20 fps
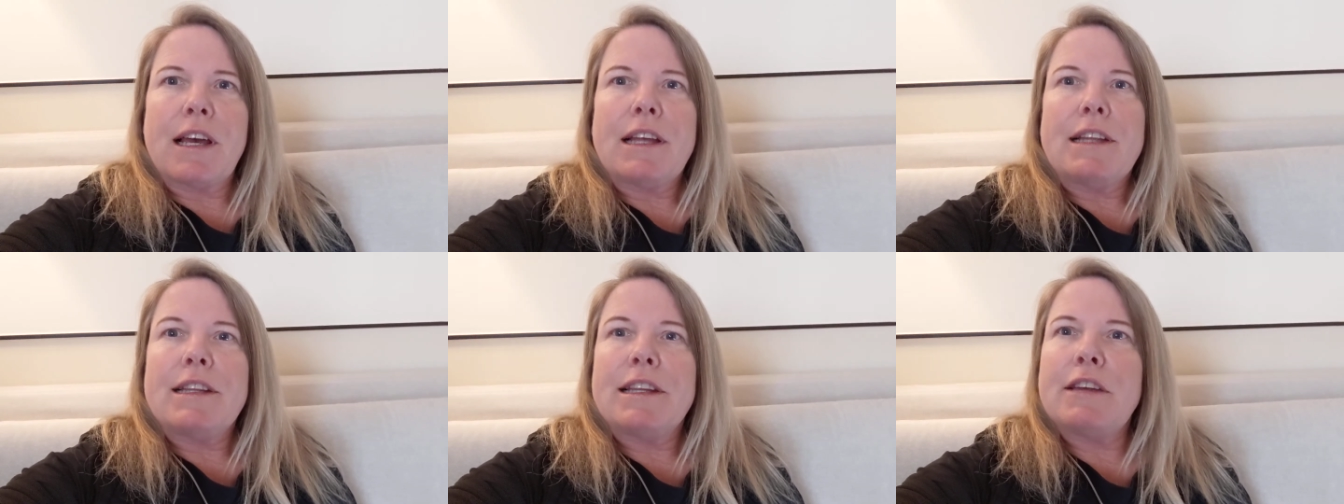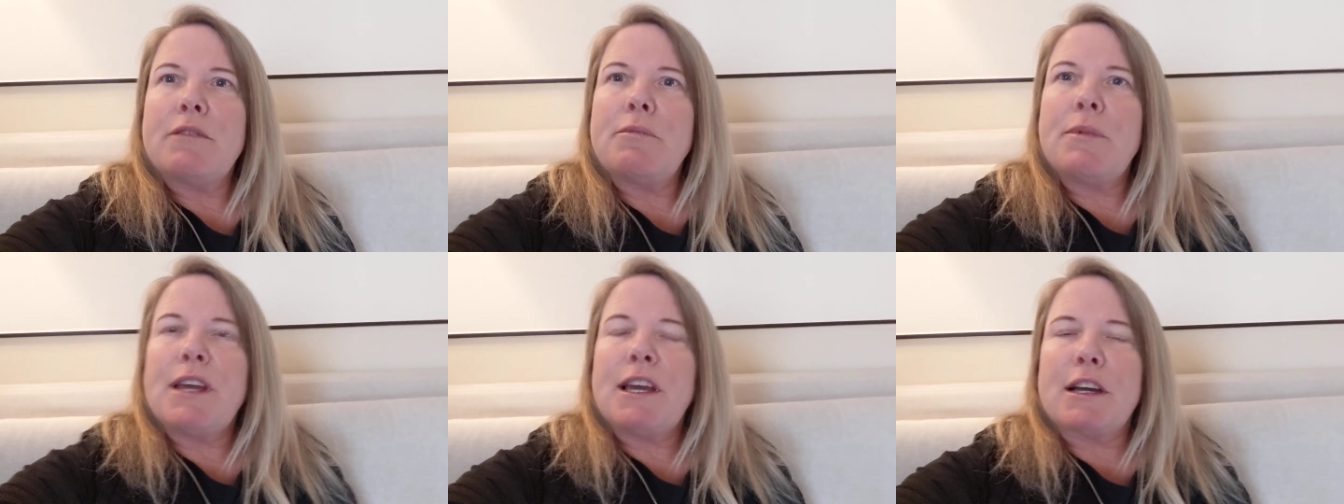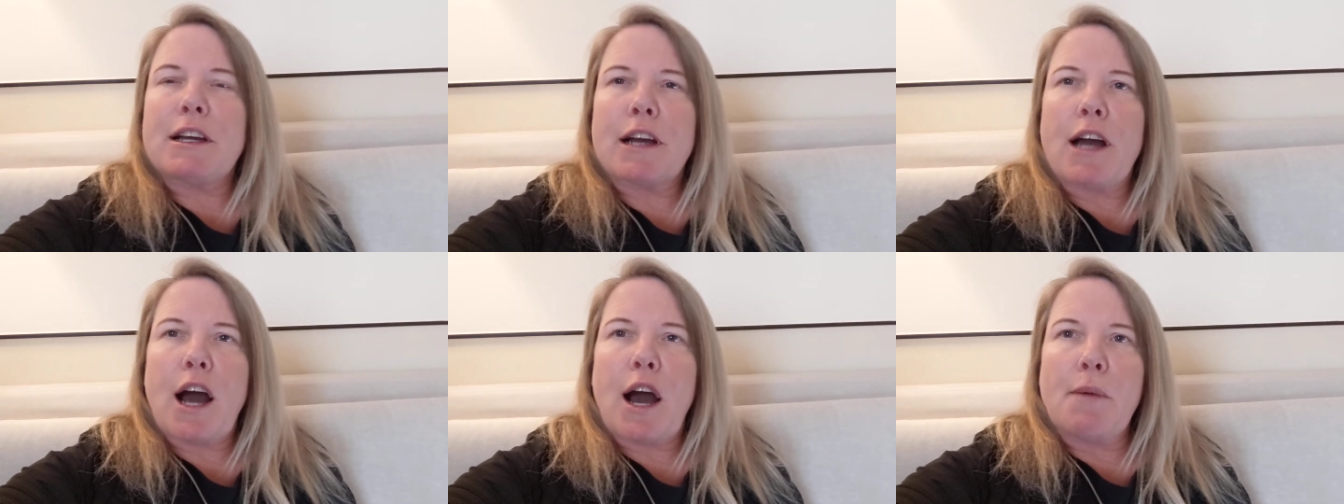Leave me a
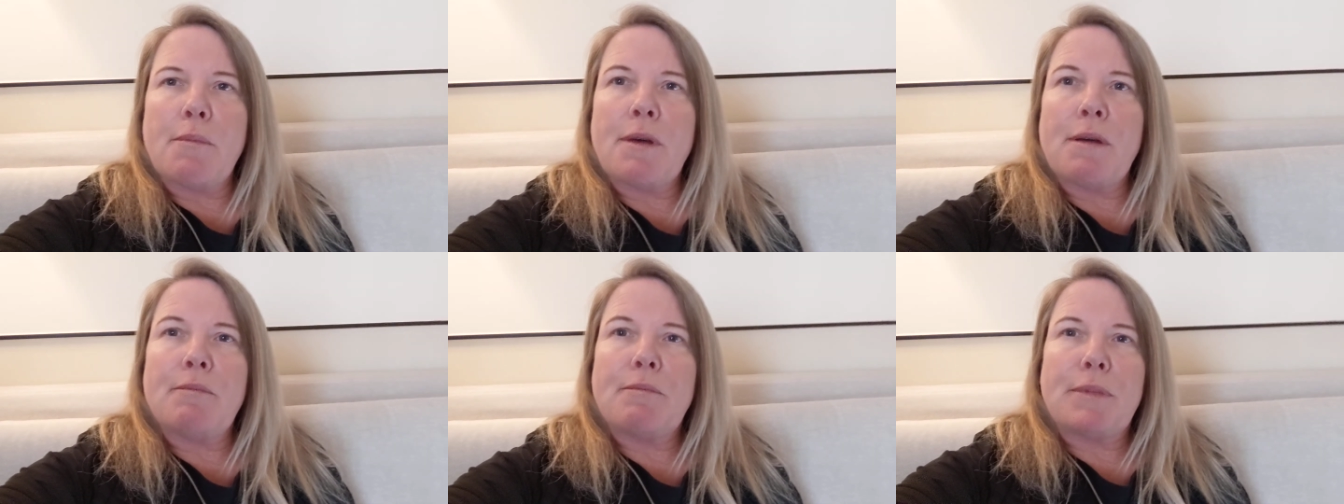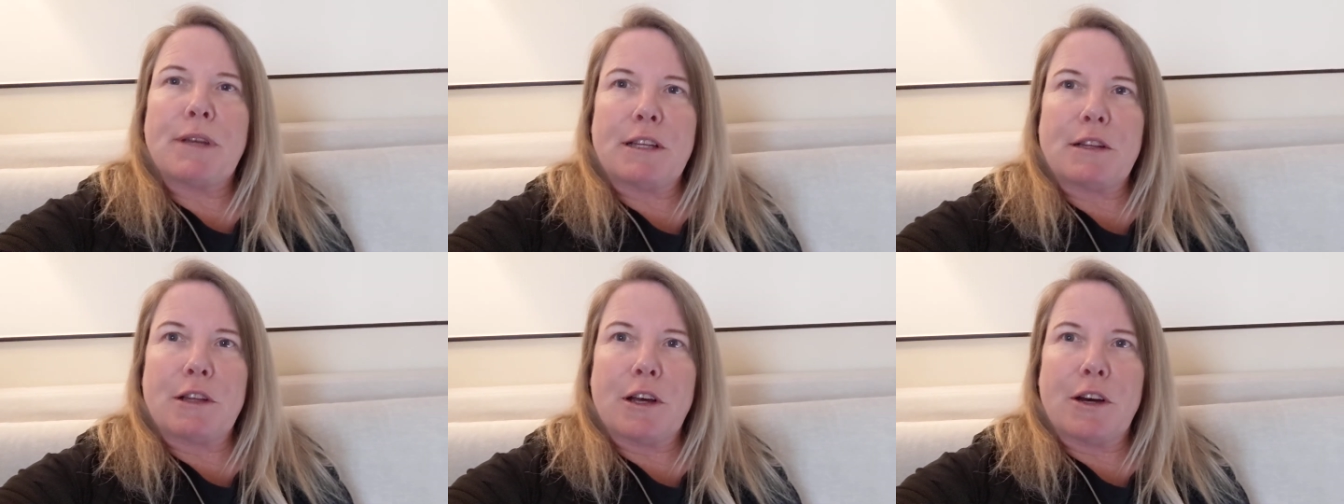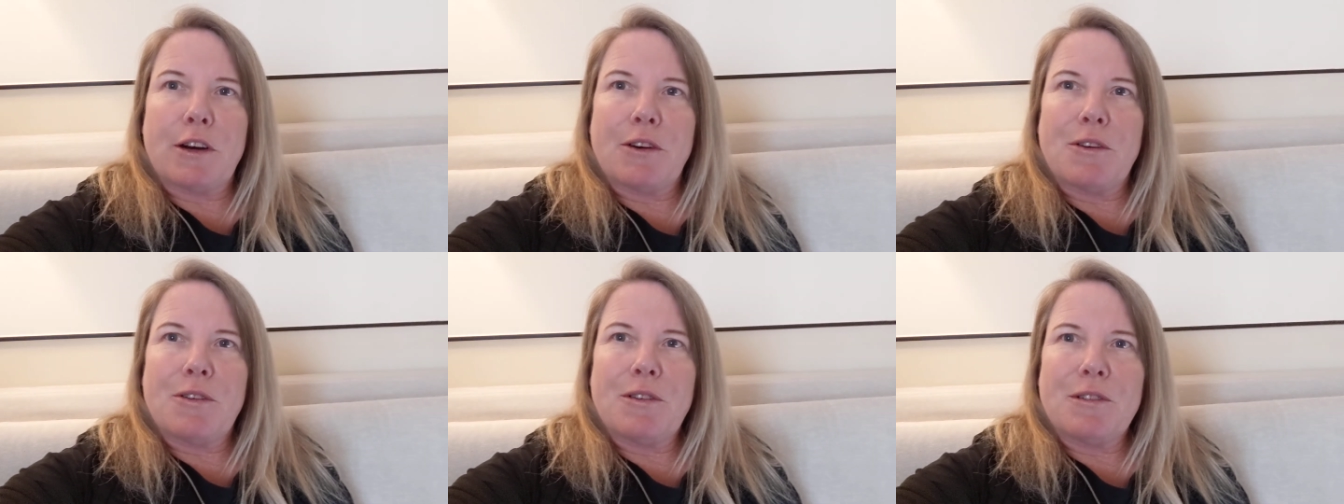comment
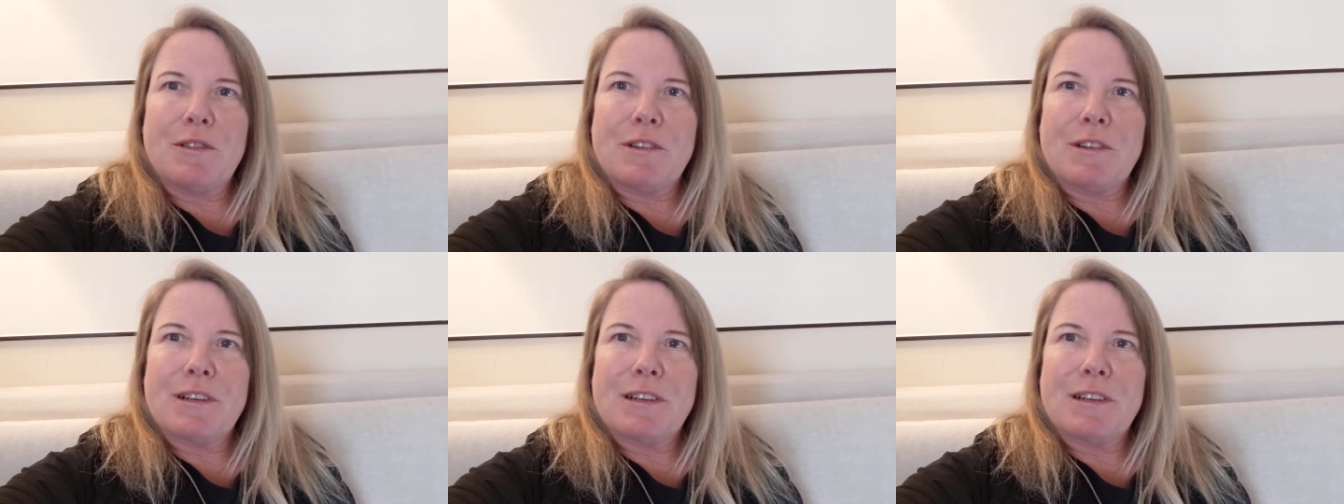below,